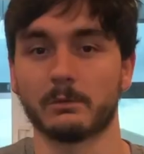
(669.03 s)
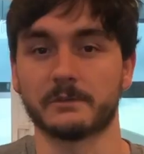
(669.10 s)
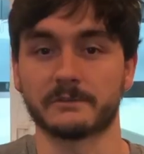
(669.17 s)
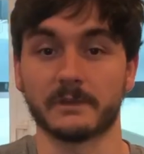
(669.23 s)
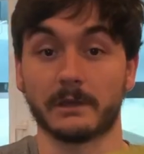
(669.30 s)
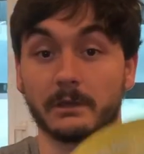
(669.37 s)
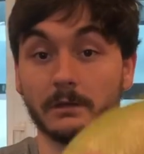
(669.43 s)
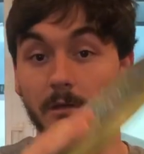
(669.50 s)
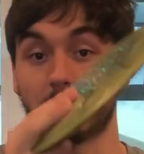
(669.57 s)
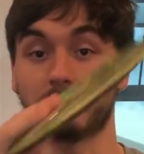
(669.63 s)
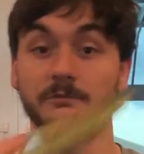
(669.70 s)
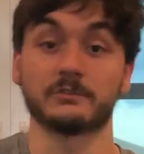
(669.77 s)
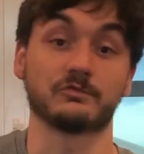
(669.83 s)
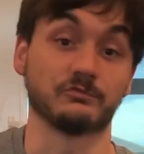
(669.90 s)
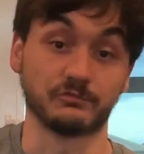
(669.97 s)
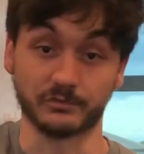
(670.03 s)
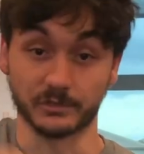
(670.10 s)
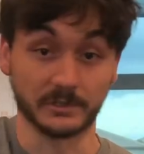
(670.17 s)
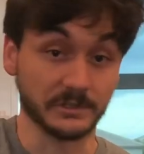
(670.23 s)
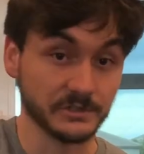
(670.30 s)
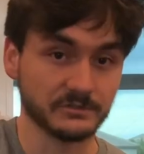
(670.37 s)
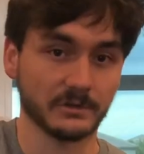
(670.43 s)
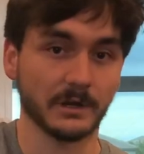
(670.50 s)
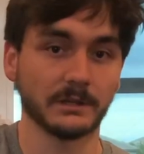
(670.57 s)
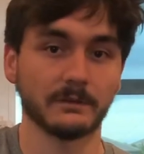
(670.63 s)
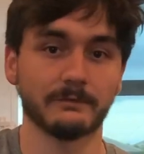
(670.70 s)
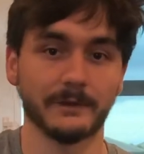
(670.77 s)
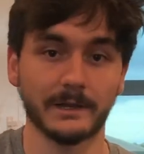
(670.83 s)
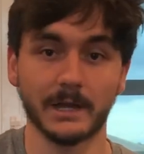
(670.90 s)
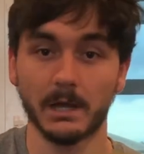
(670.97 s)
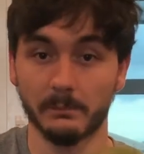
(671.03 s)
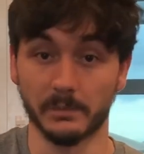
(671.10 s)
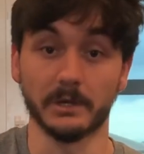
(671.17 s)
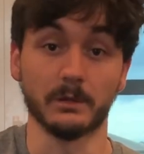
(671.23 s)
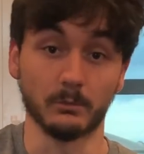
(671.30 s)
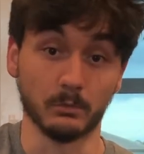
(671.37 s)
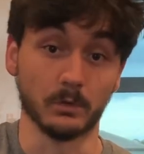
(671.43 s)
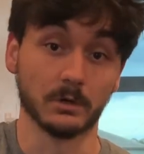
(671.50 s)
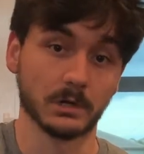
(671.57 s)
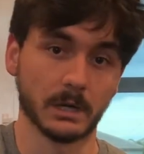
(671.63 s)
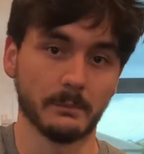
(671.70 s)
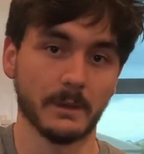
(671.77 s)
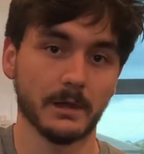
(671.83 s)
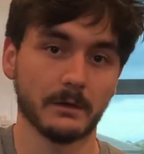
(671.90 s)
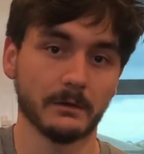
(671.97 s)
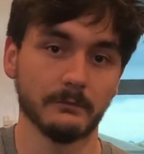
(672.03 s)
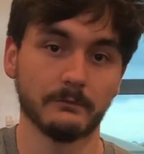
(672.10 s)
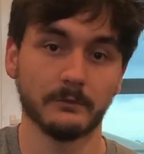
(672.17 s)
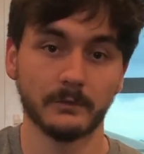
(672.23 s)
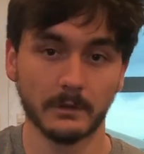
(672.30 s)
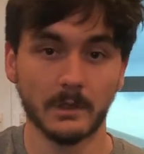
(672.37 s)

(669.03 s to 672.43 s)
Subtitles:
it's like really trying to fight out, but it will come out of